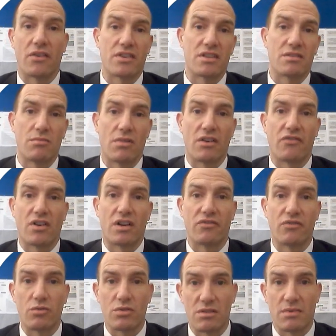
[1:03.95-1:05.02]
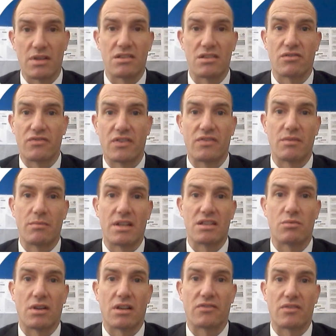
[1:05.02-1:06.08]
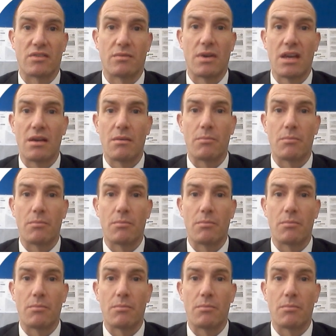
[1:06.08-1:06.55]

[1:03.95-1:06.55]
others might find 40 minutes or 50 minutes works for them,